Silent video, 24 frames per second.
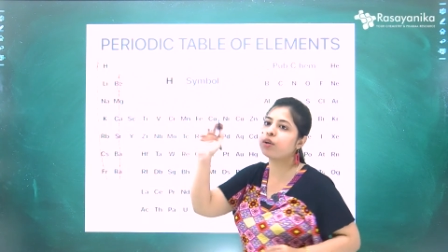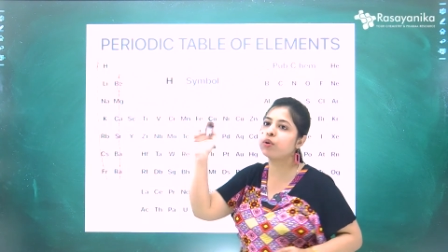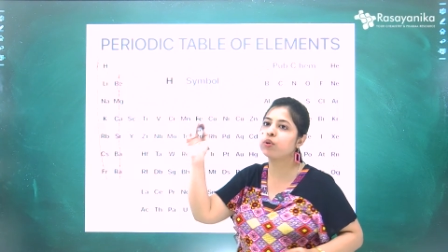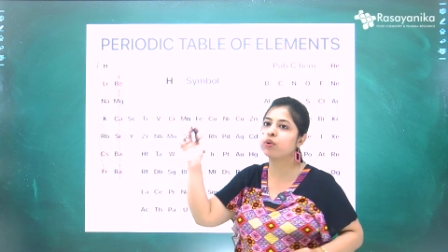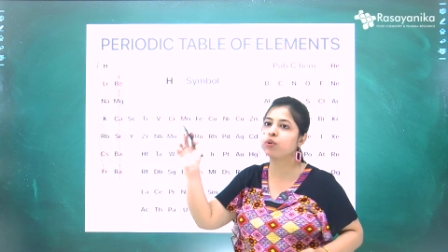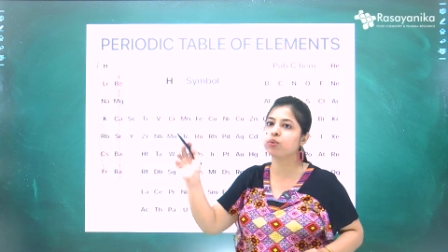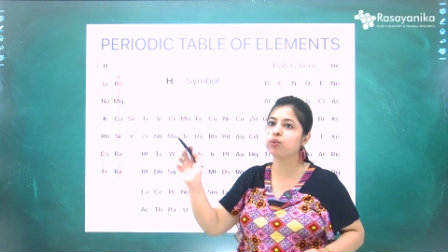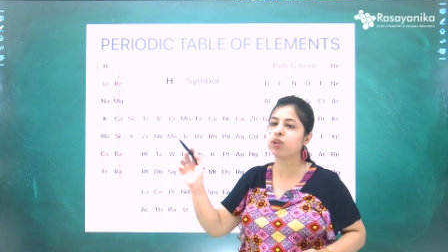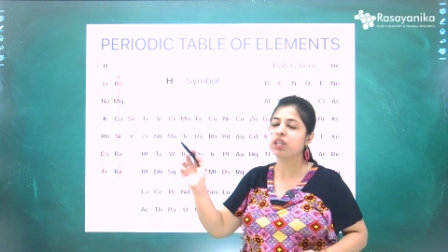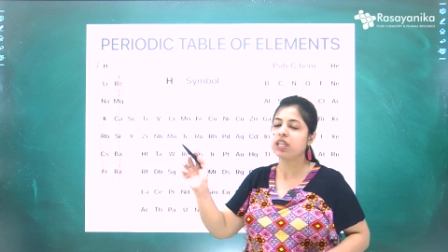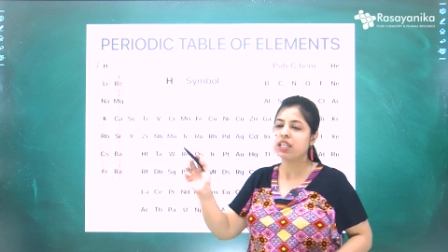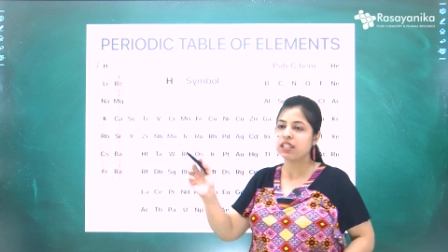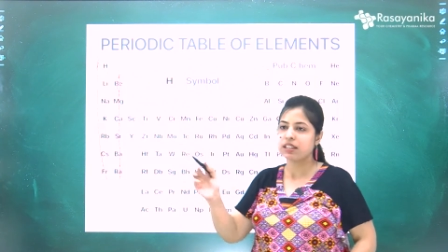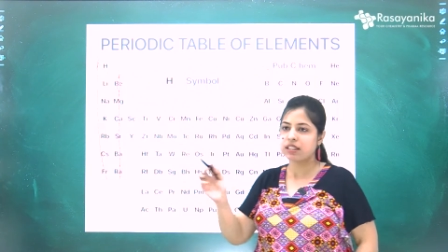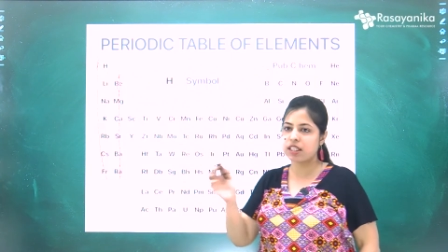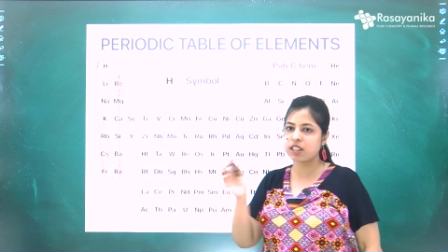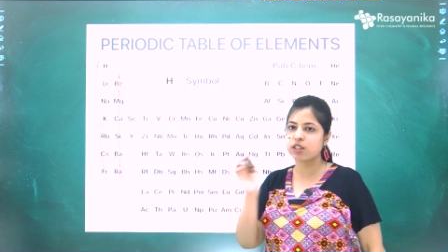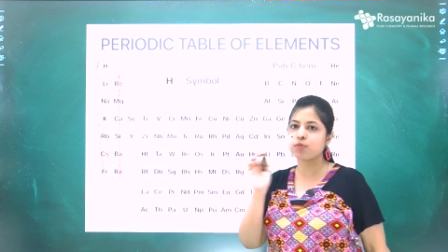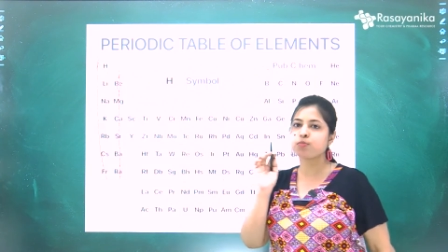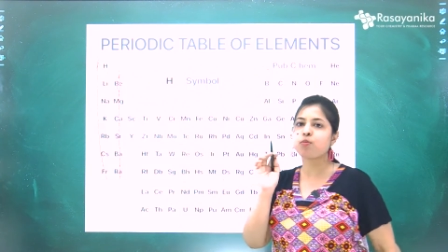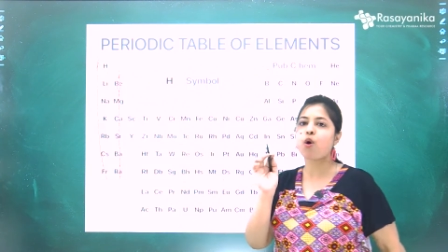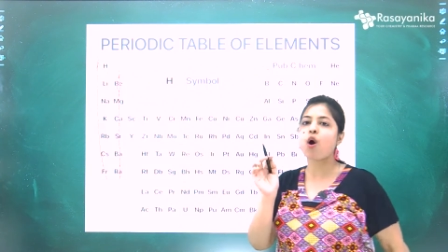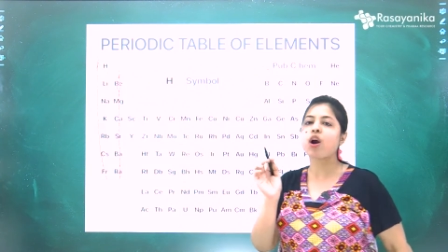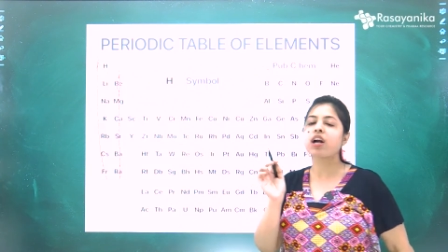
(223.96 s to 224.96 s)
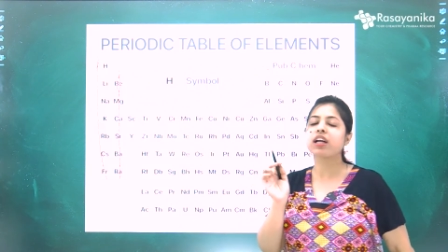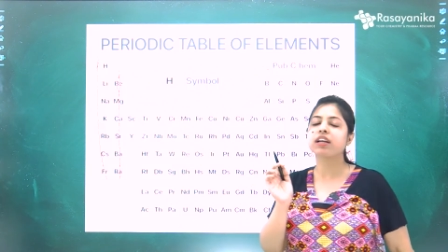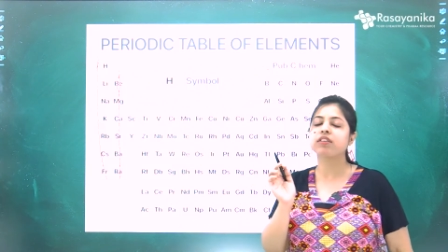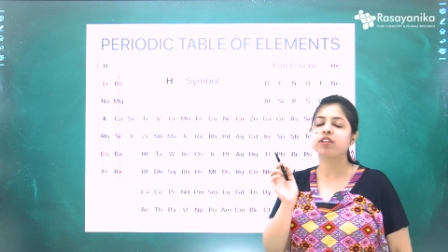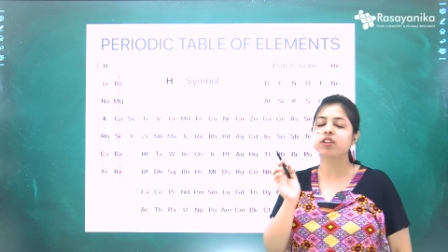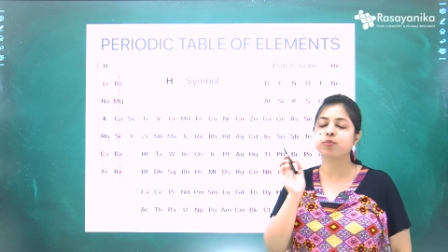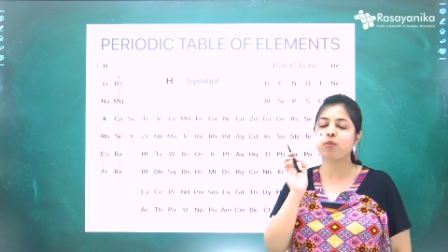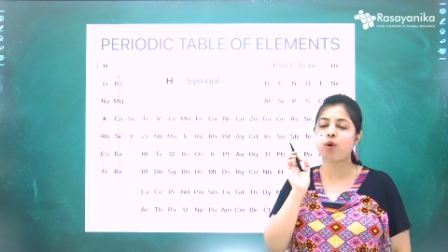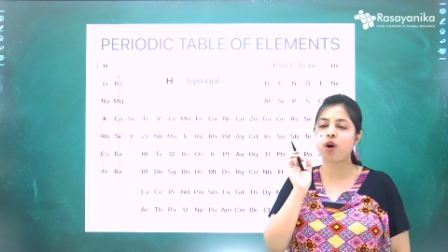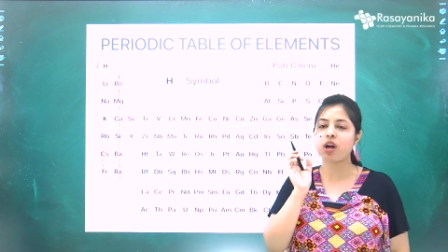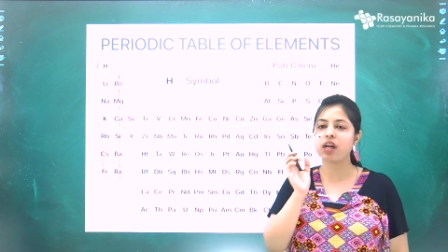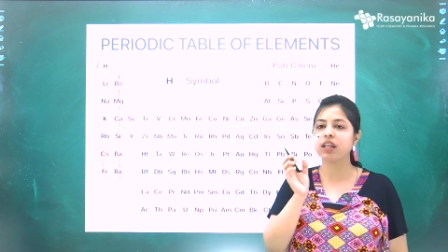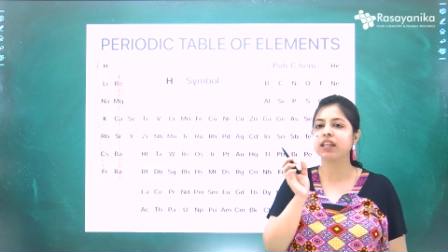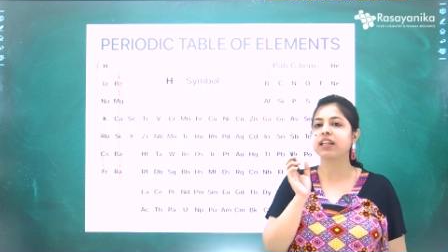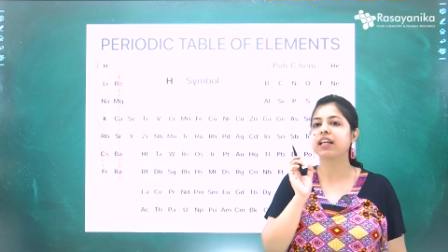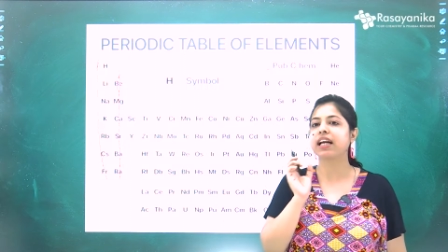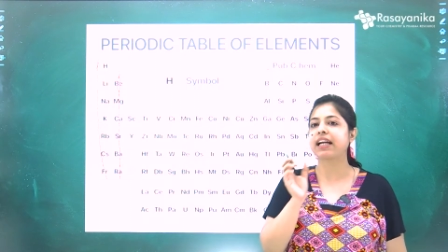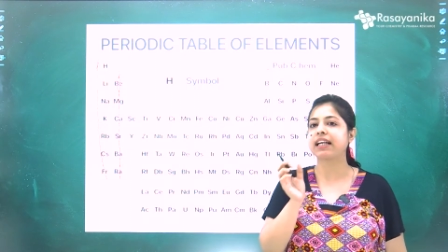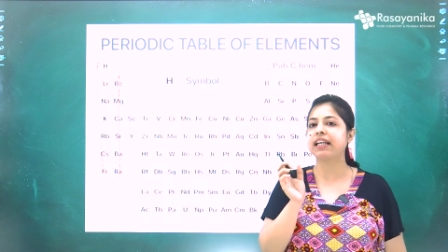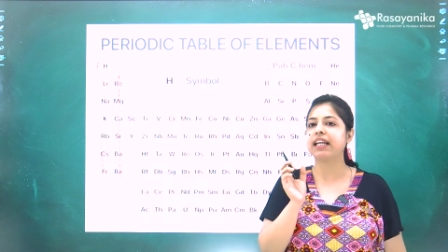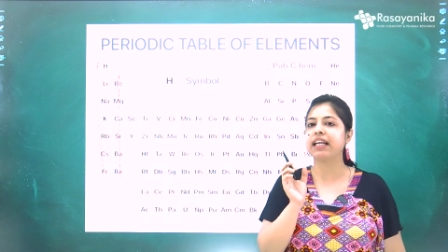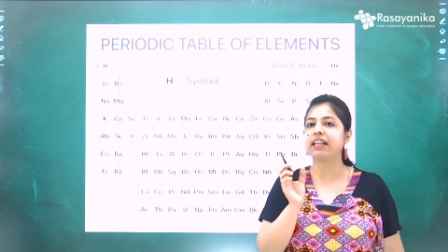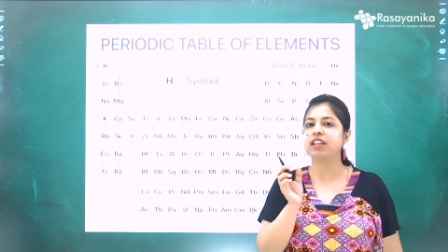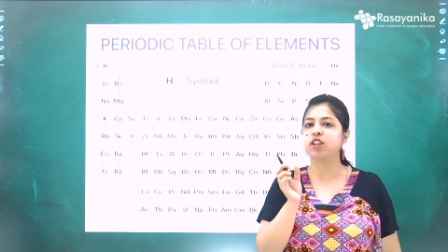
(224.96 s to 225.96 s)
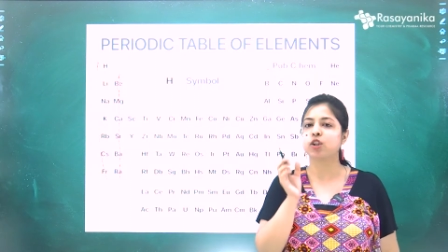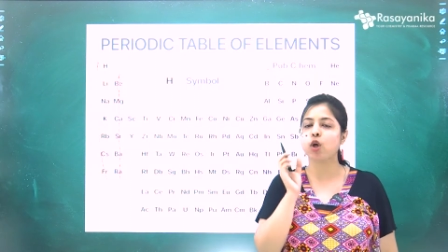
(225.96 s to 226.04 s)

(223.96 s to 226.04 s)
to 2? The small, small technique,